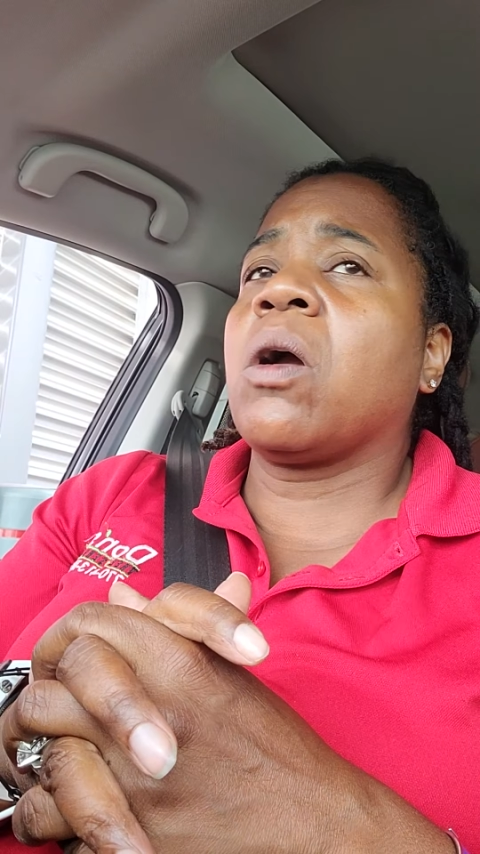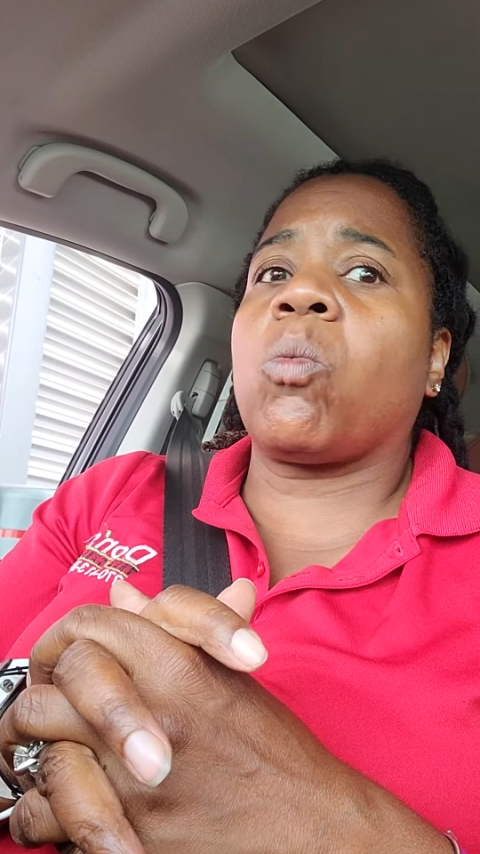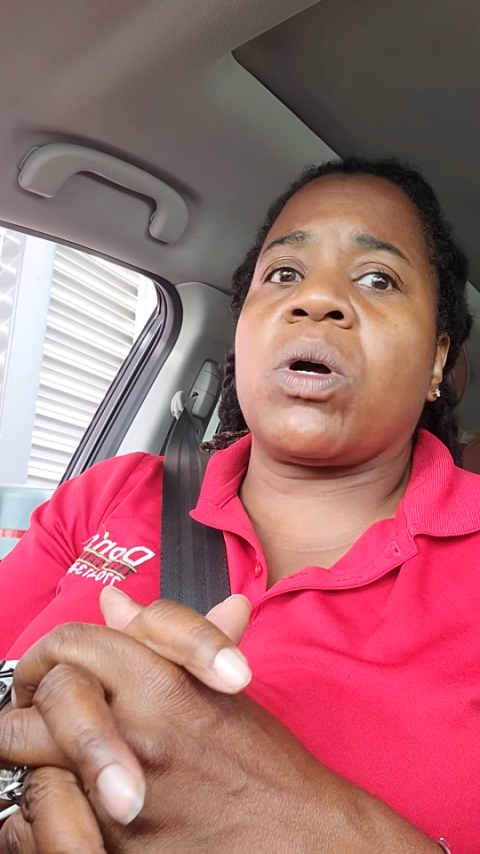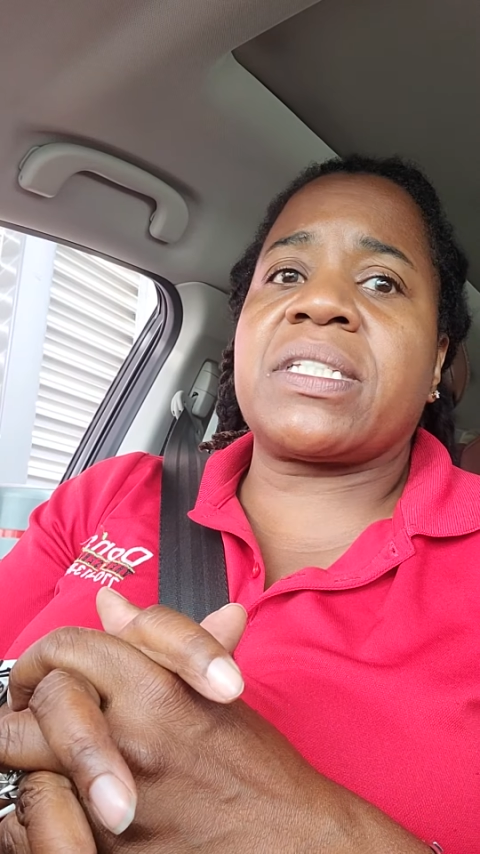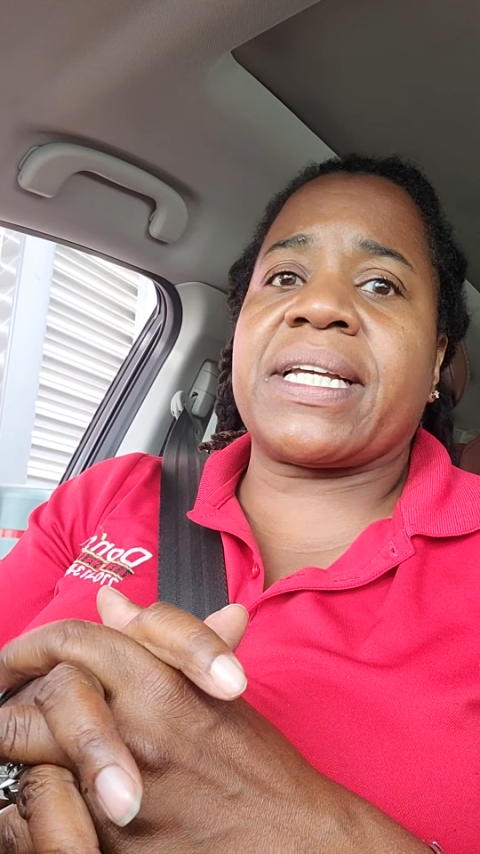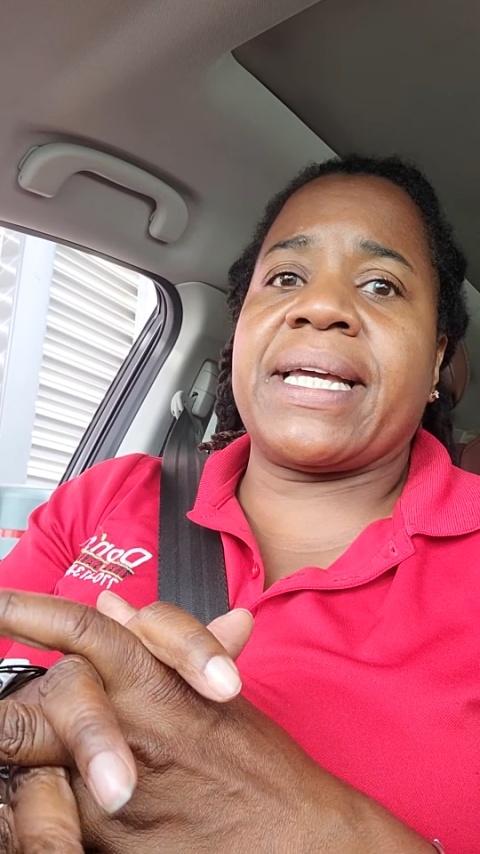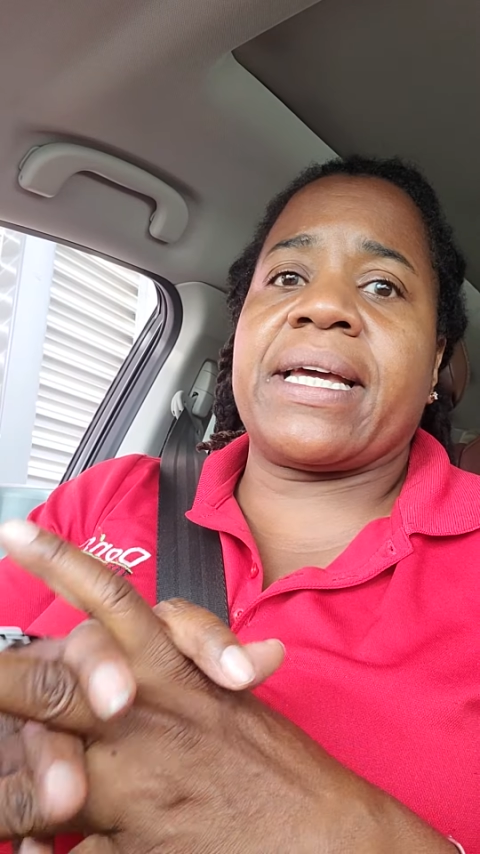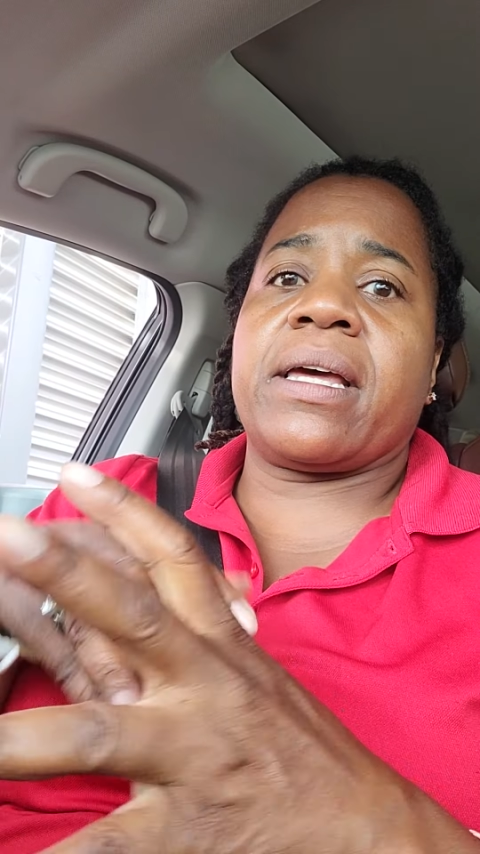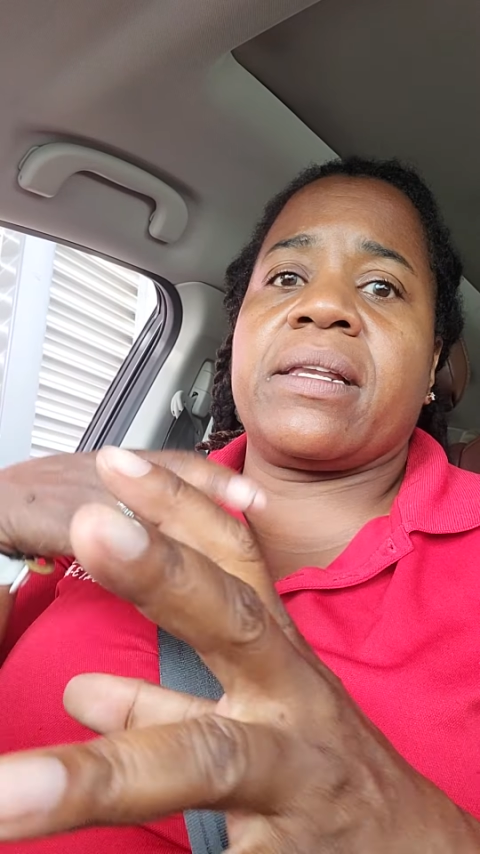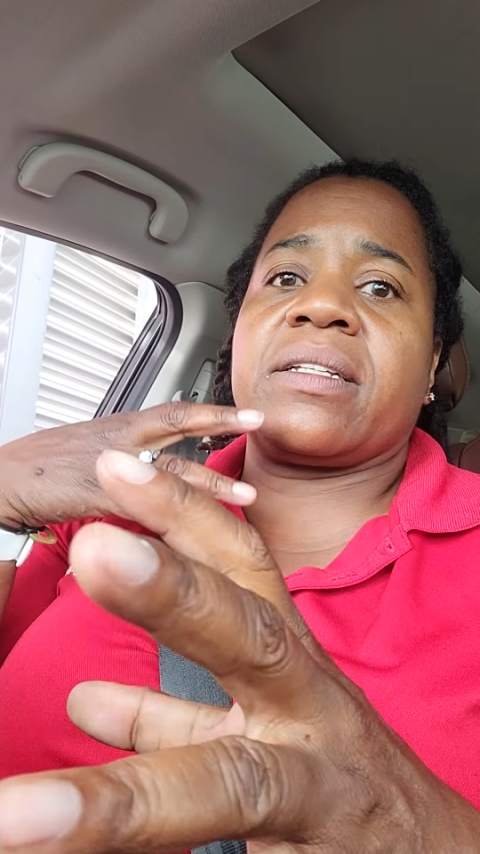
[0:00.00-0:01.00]
Once
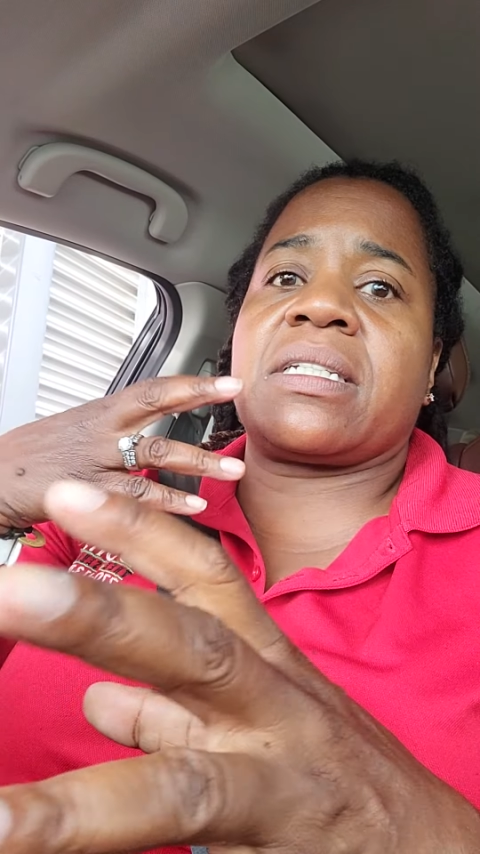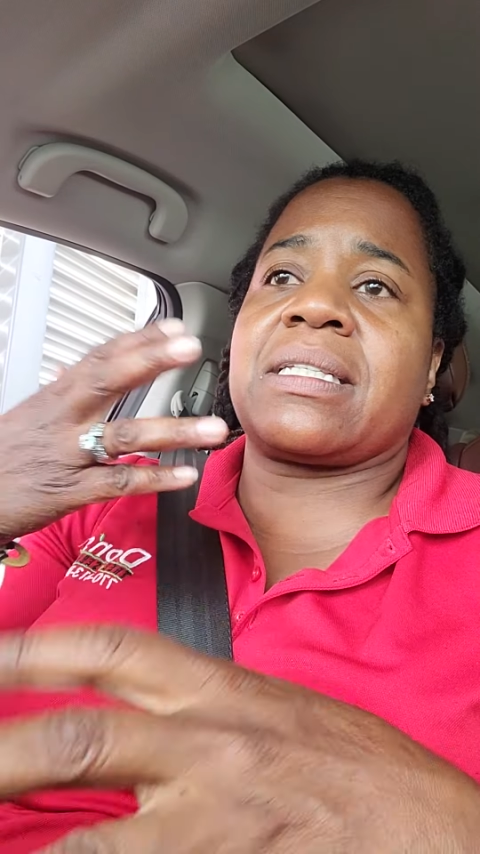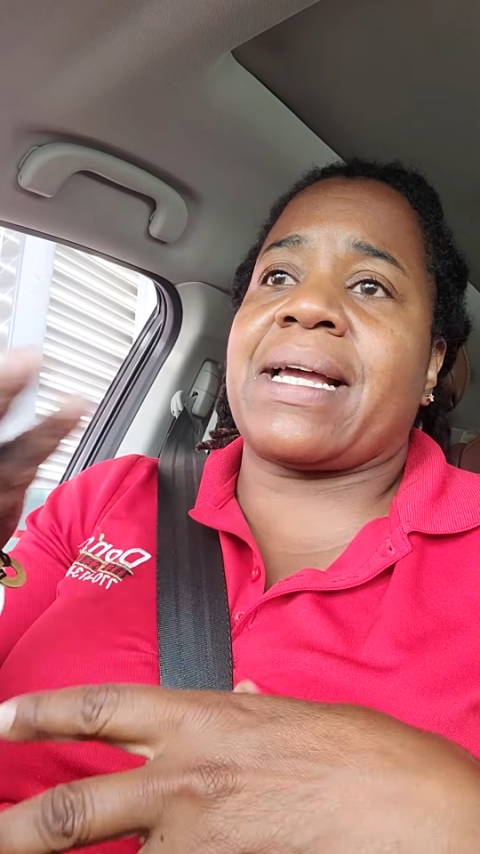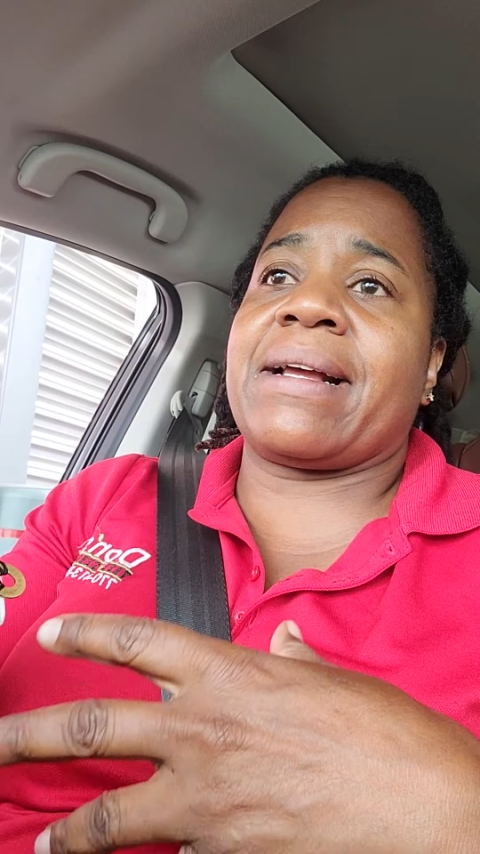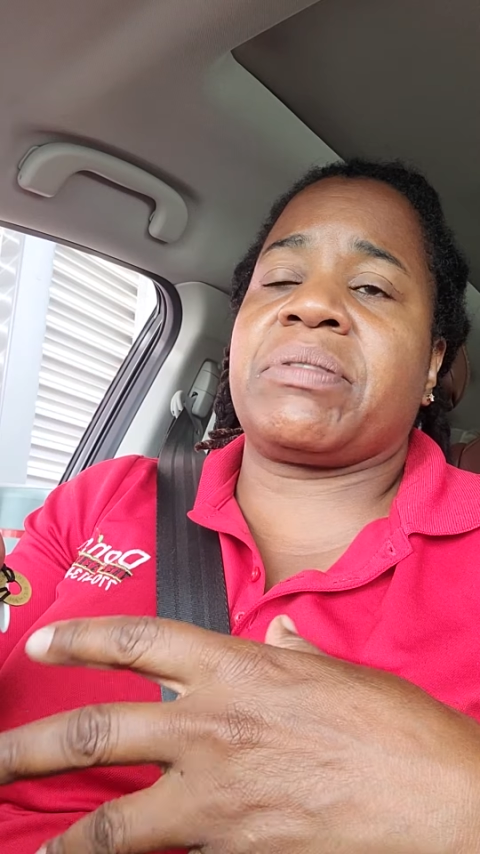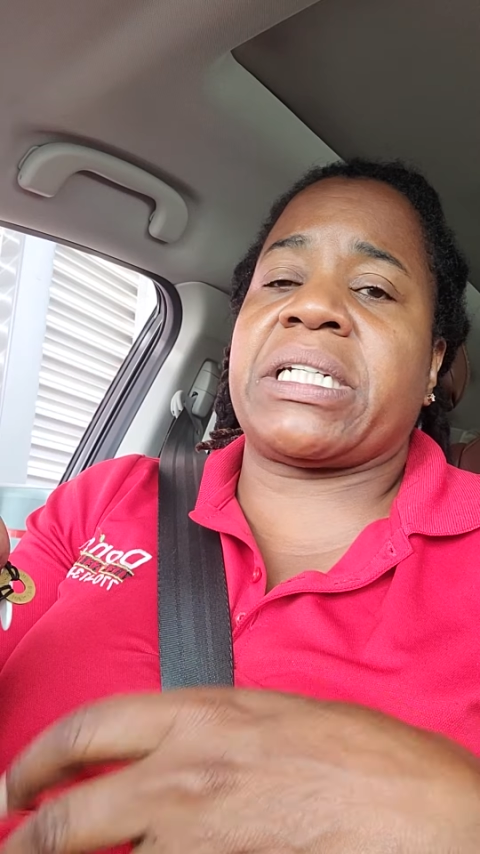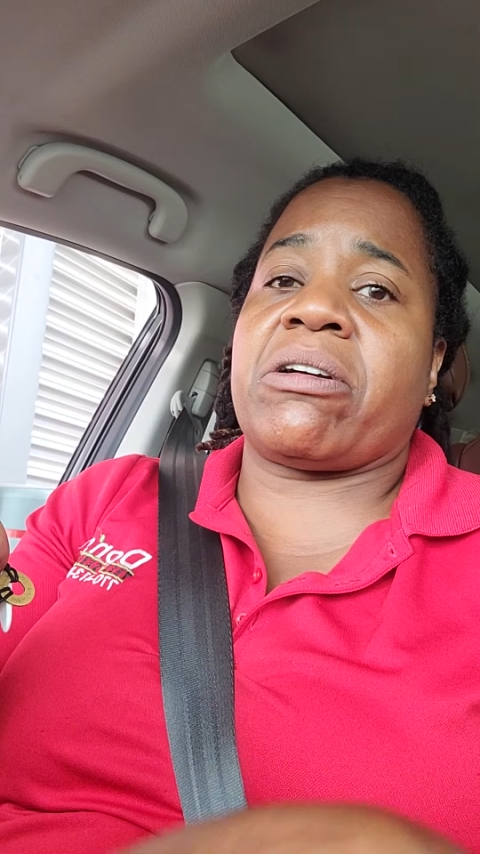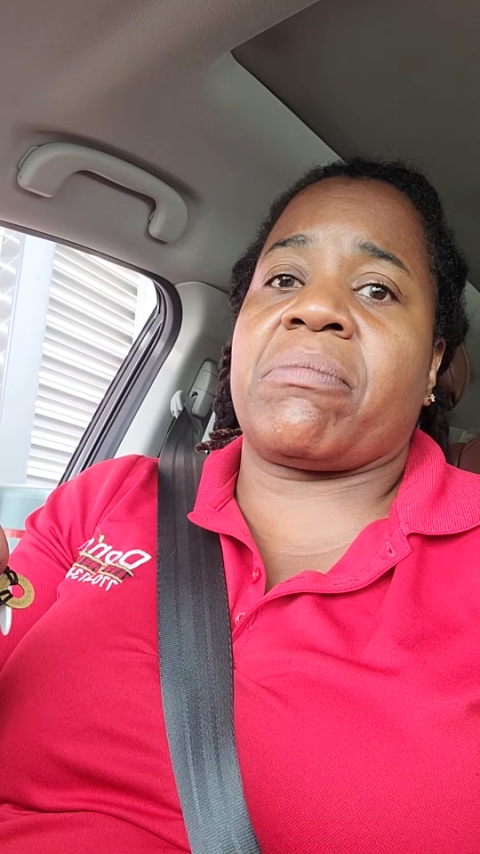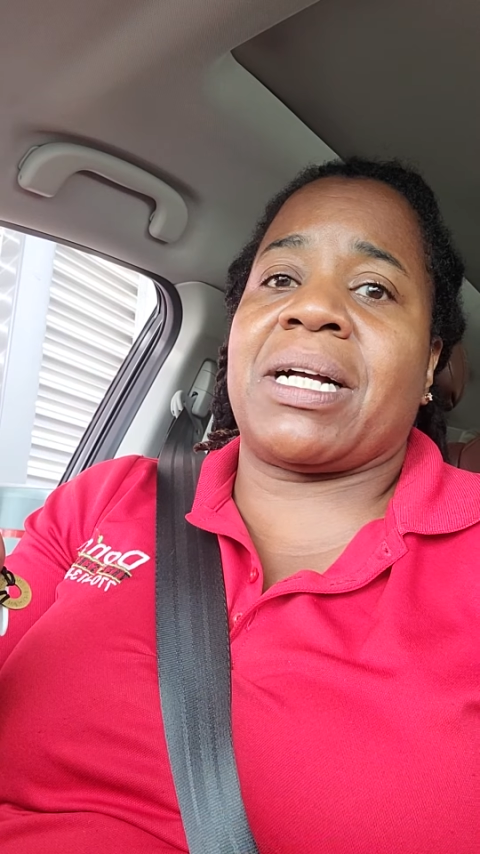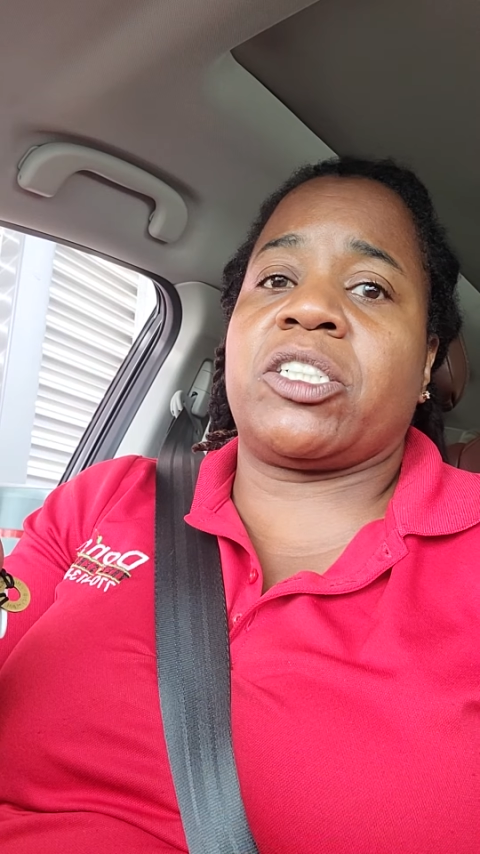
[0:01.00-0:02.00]
again, since I am
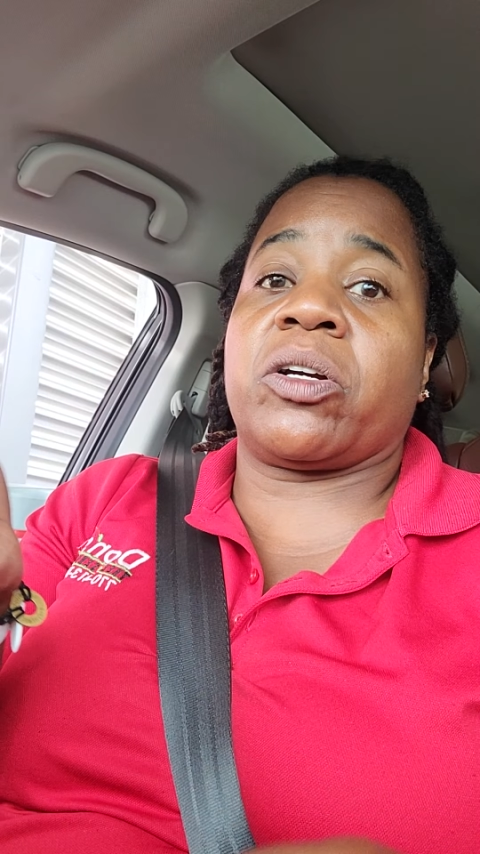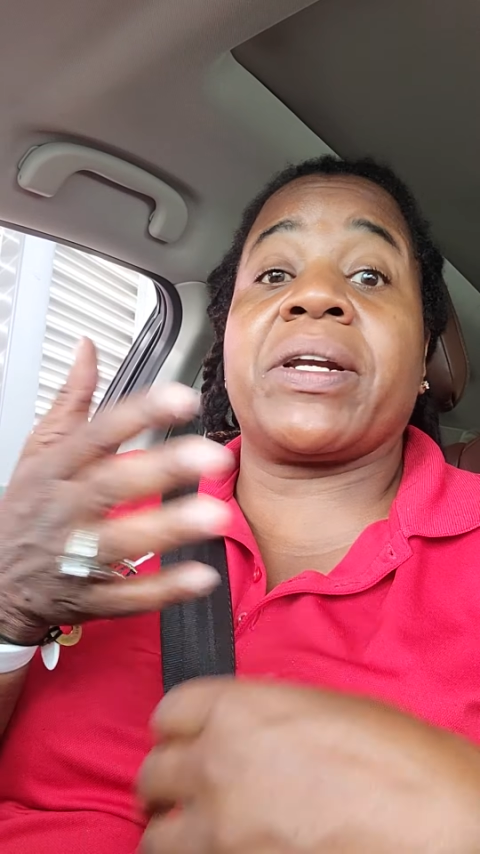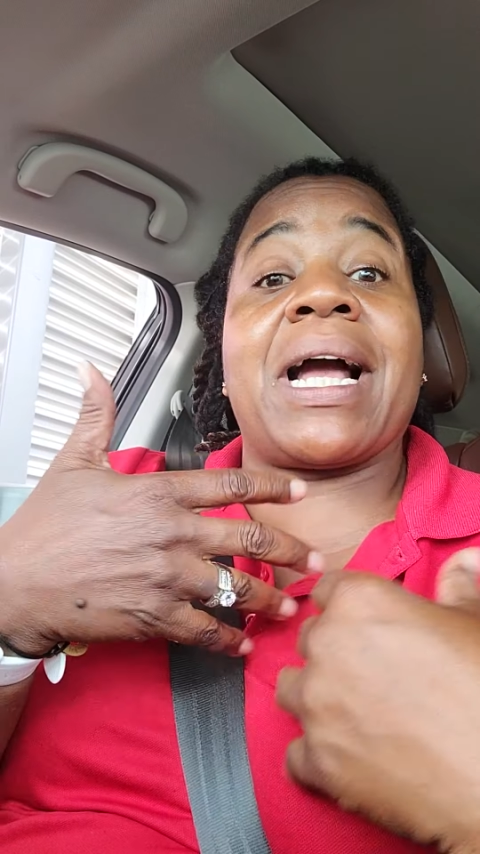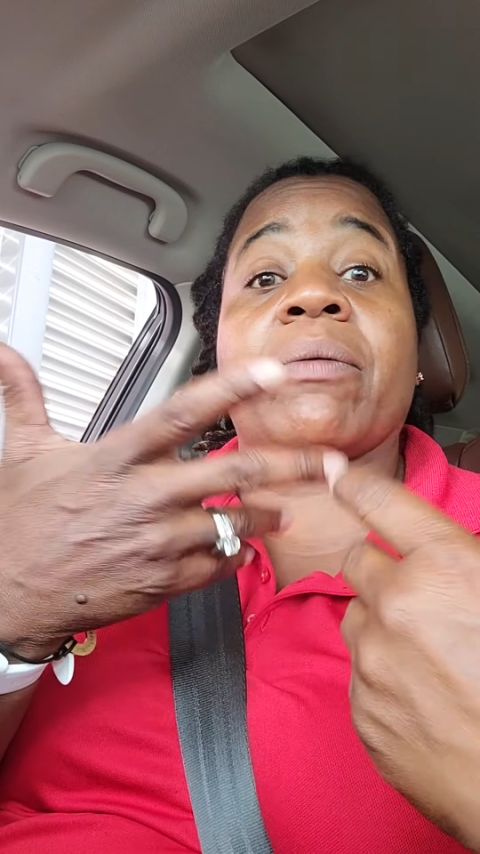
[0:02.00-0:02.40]
sharing my journey,